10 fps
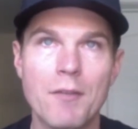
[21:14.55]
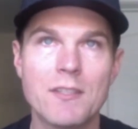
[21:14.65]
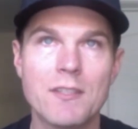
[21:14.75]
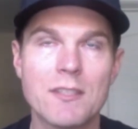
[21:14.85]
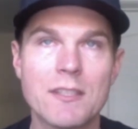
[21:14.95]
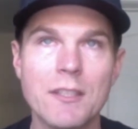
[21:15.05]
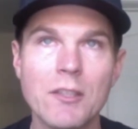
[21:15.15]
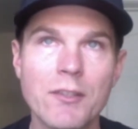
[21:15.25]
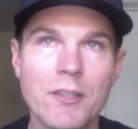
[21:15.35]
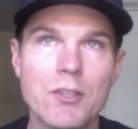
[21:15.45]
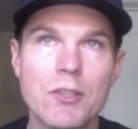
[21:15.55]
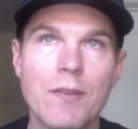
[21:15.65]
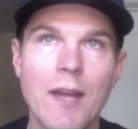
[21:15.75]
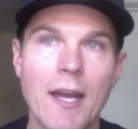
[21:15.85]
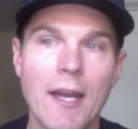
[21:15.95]
skill that you've
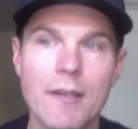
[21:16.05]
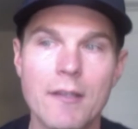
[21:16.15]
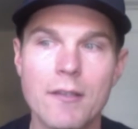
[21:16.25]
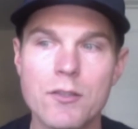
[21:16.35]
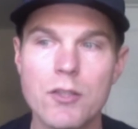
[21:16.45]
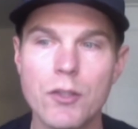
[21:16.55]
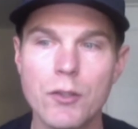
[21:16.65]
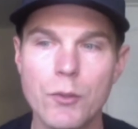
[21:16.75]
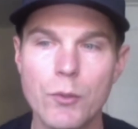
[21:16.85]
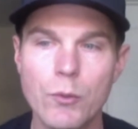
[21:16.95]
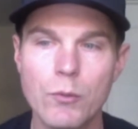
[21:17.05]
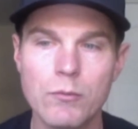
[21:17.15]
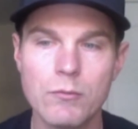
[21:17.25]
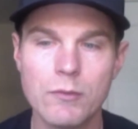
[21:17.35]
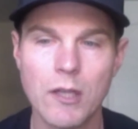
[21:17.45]
had to
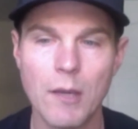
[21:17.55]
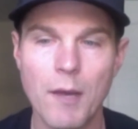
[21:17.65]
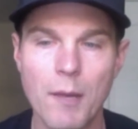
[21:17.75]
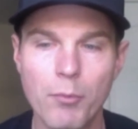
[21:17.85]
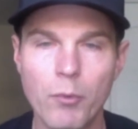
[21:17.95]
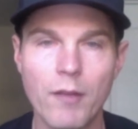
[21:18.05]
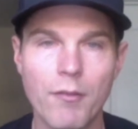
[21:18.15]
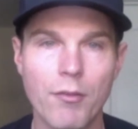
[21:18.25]
come up with